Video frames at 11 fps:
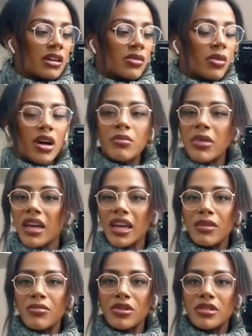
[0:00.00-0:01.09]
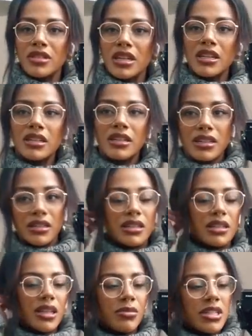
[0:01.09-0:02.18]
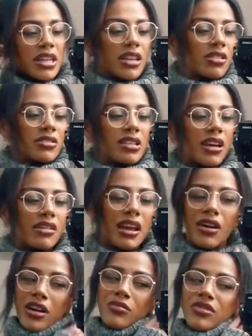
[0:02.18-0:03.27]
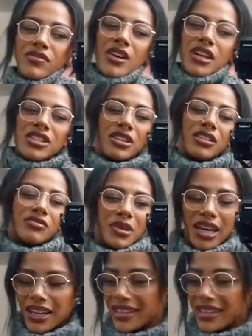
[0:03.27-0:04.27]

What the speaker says: Why are my AirPods in? Let me take those out. How unprofessional of me.